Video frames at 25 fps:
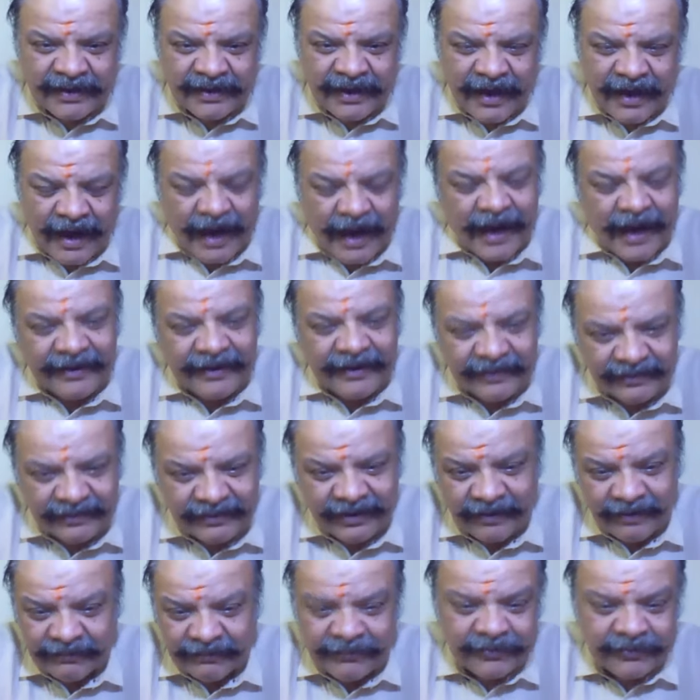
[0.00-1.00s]
and
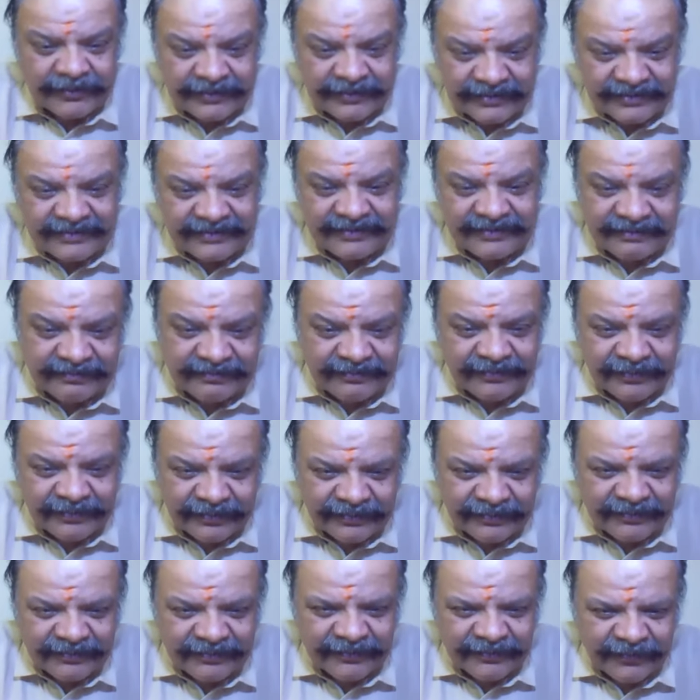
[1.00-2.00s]
of course,
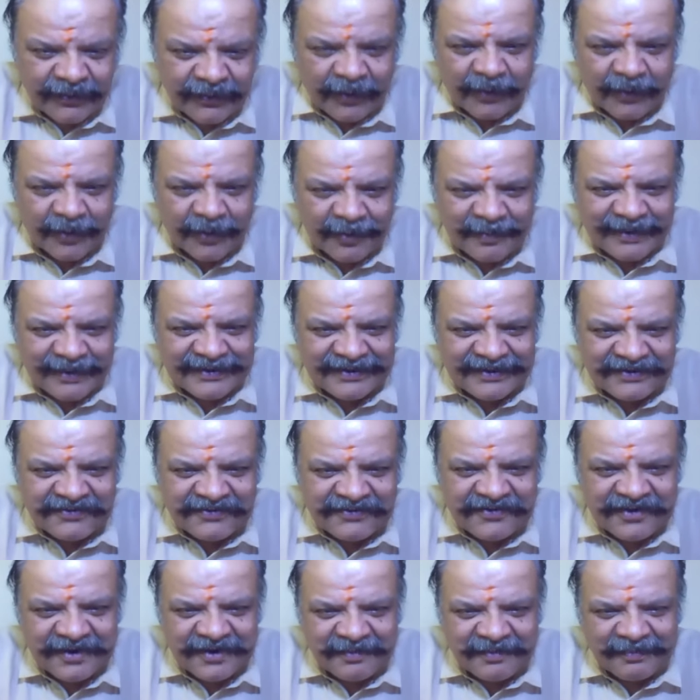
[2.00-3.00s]
followed by the
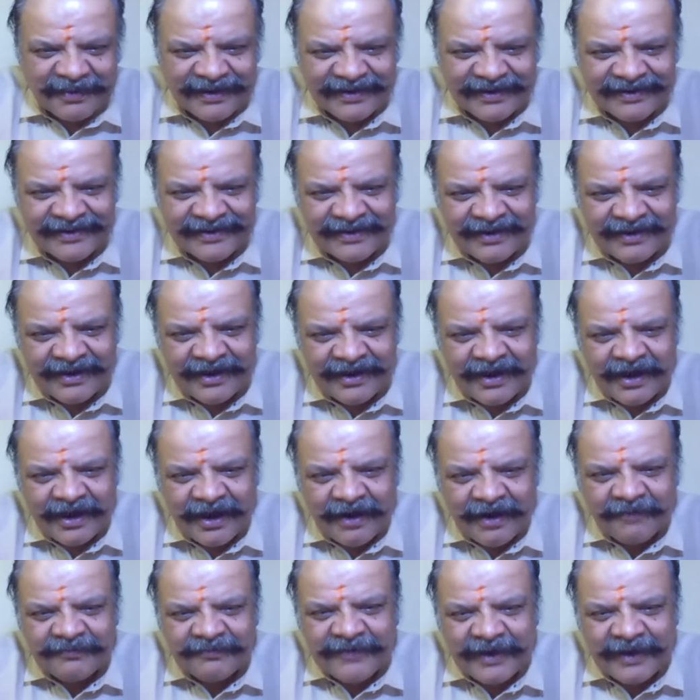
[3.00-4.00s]
treatment
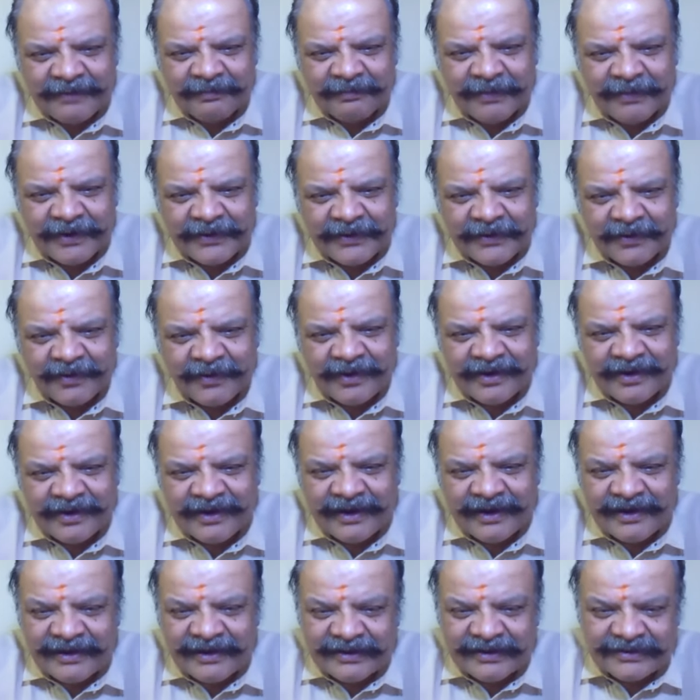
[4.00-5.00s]
of that particular
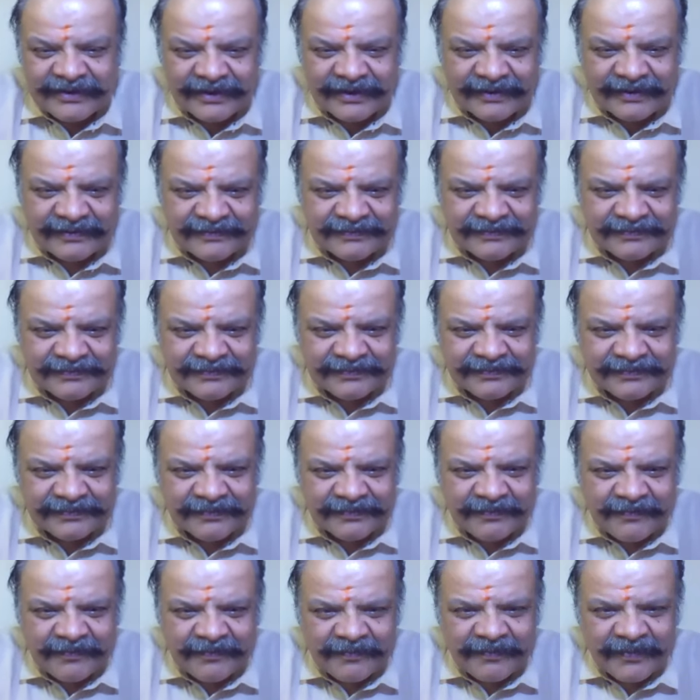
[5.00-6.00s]
condition.
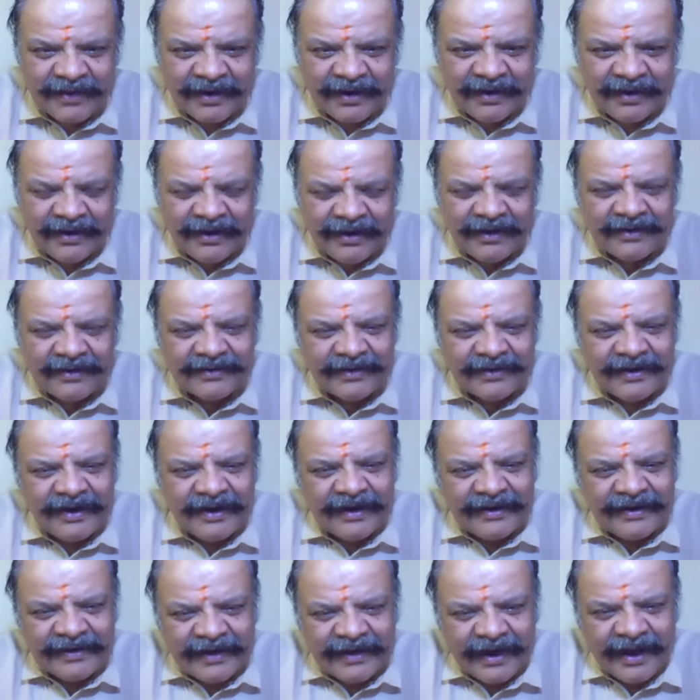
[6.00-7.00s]
The
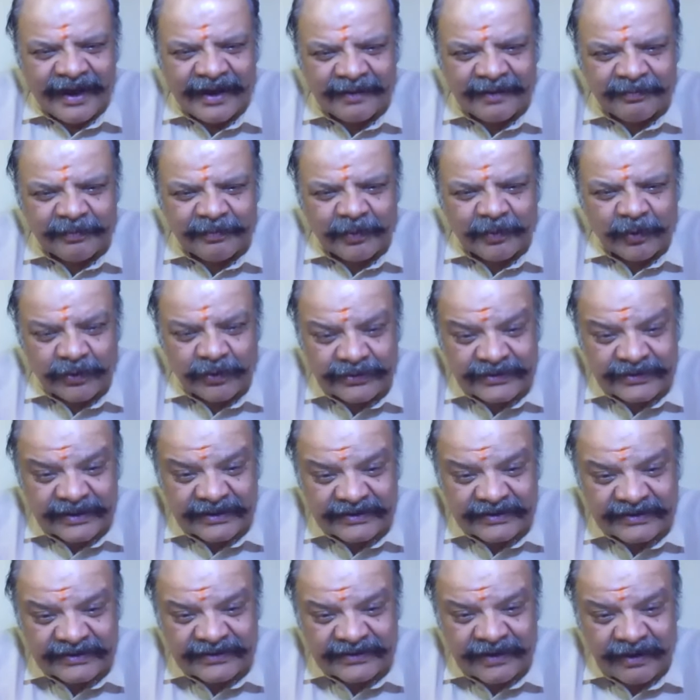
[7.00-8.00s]
entire
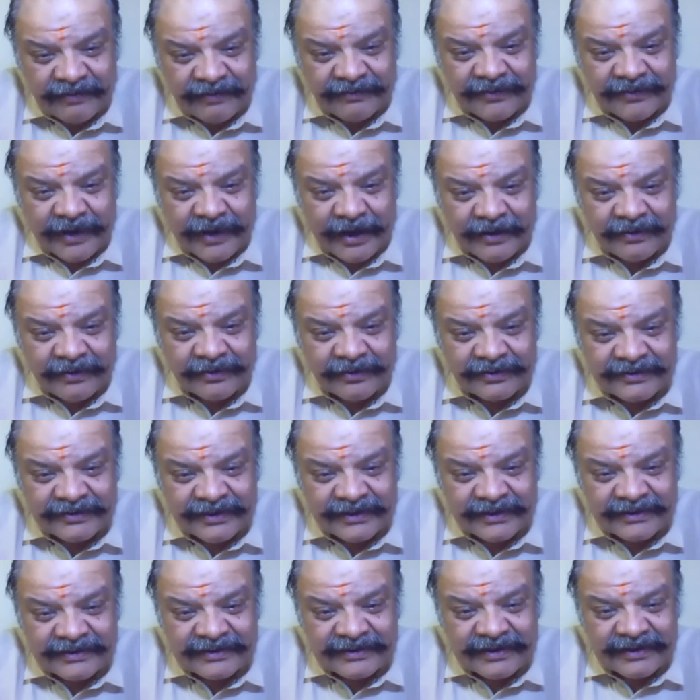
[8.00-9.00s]
process of
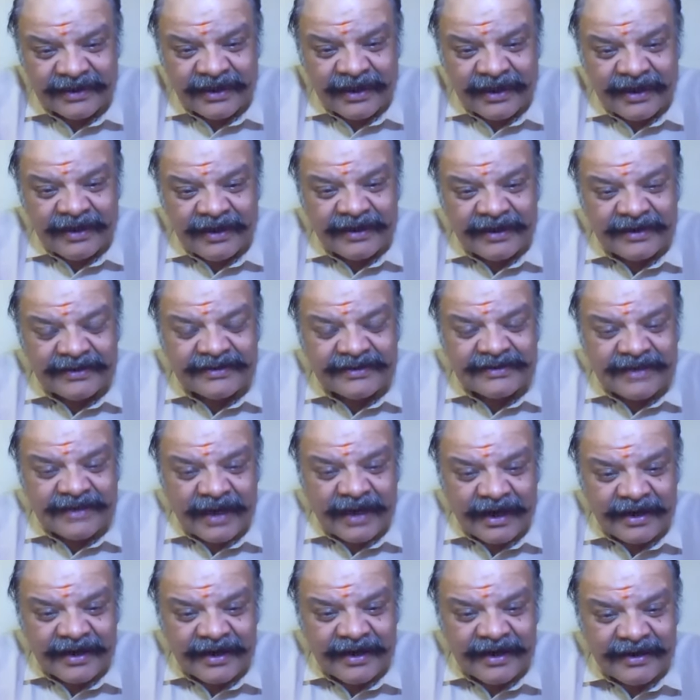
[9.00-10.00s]
diagnosis is
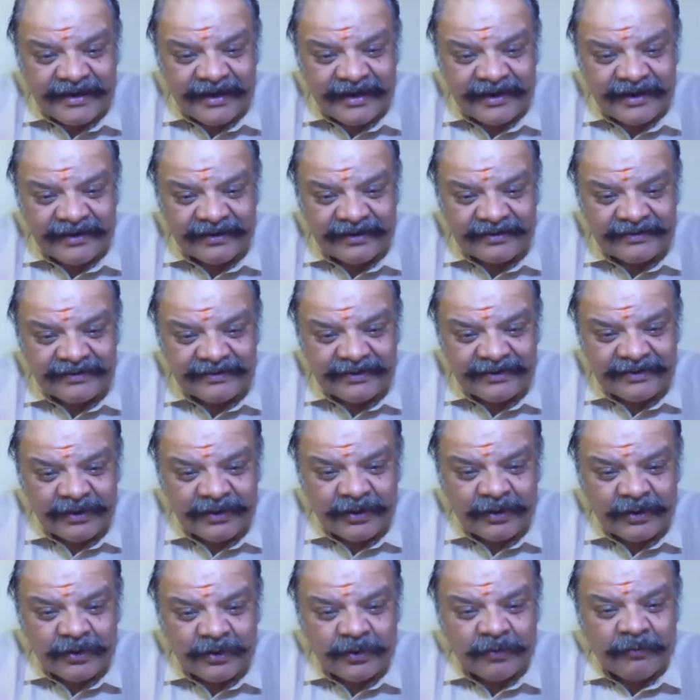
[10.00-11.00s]
targeted
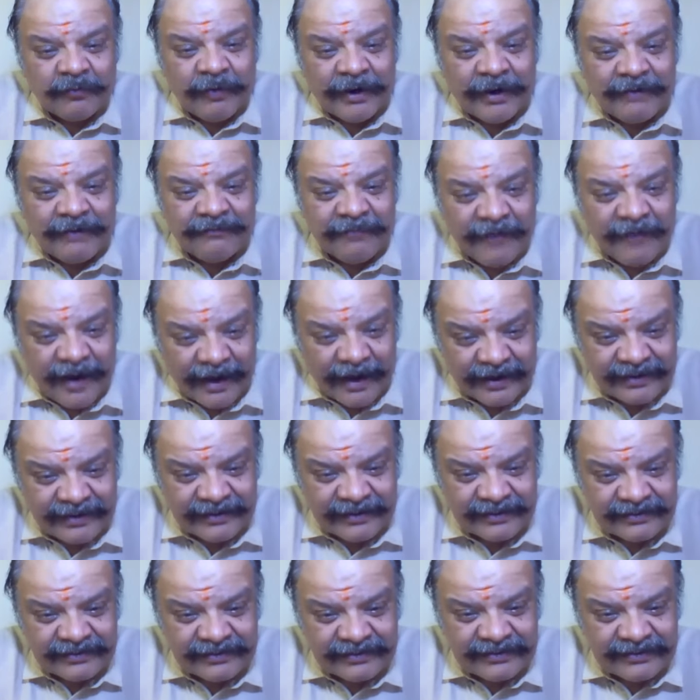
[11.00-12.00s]
to one fact:
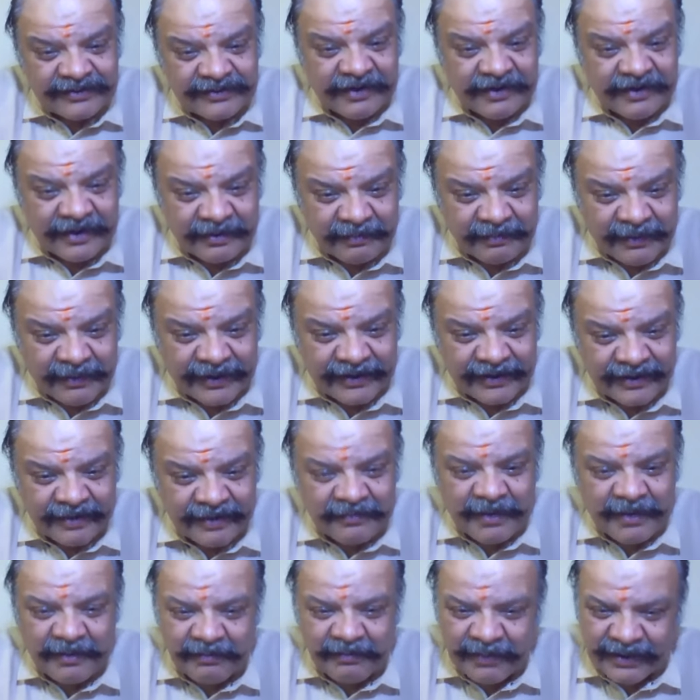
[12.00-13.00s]
treatment.
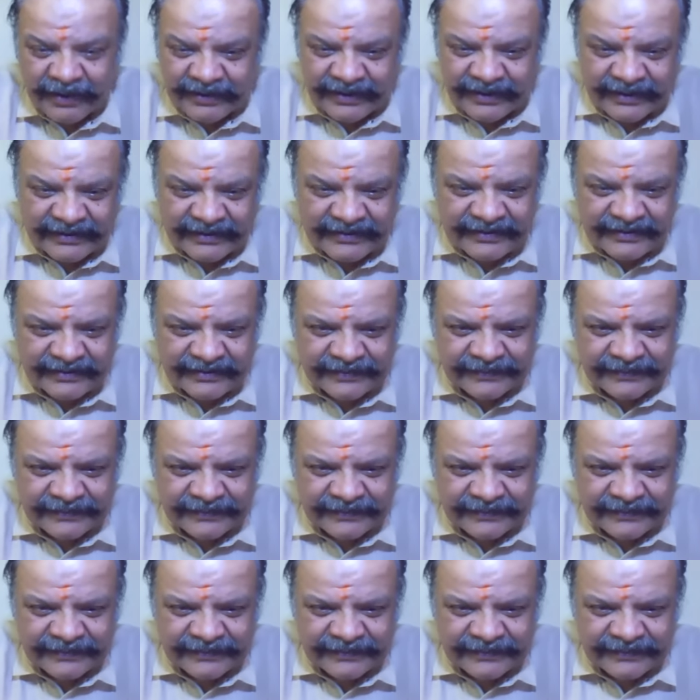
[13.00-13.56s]
Remember this.